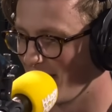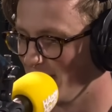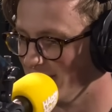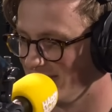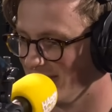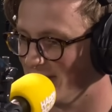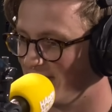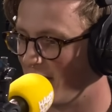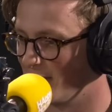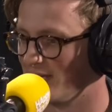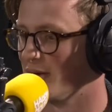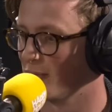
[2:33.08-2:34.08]
was in a
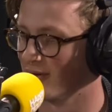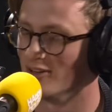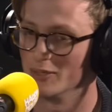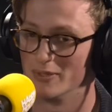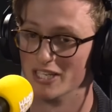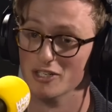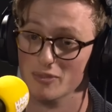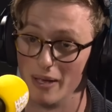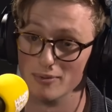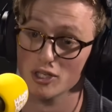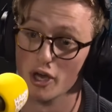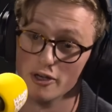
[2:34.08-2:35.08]
very, very privileged position to be
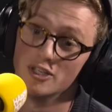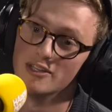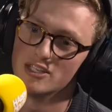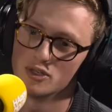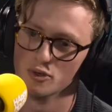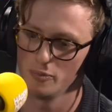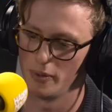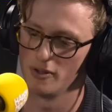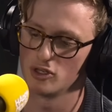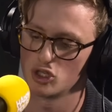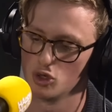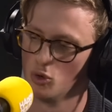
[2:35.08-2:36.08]
able to go to this school, but
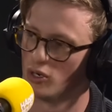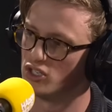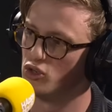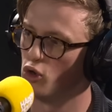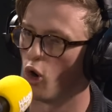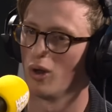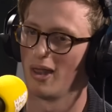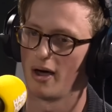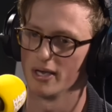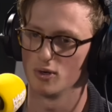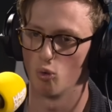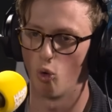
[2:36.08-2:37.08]
the school is not
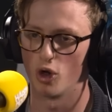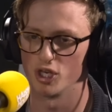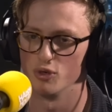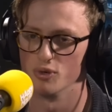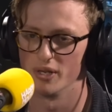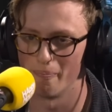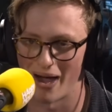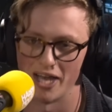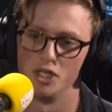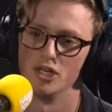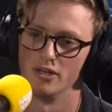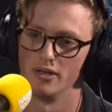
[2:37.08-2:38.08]
like what you would
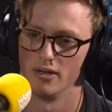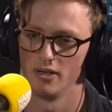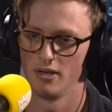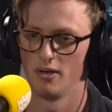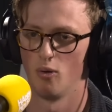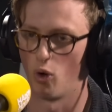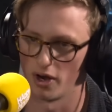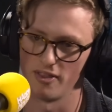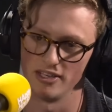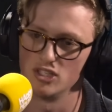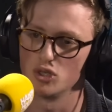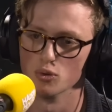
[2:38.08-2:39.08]
imagine one of
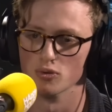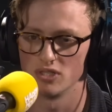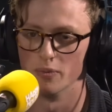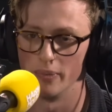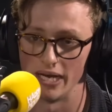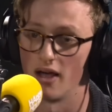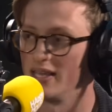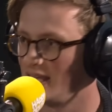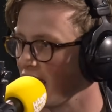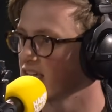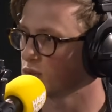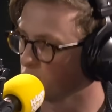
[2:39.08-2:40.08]
these schools to be. Like,
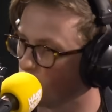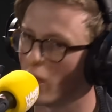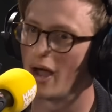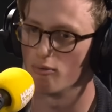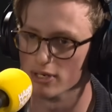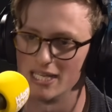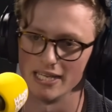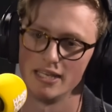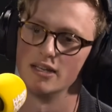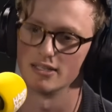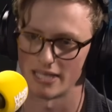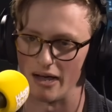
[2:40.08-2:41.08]
yes, we wear
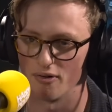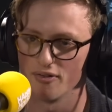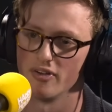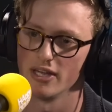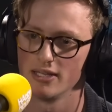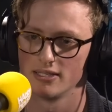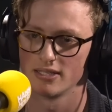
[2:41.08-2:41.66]
ridiculous outfits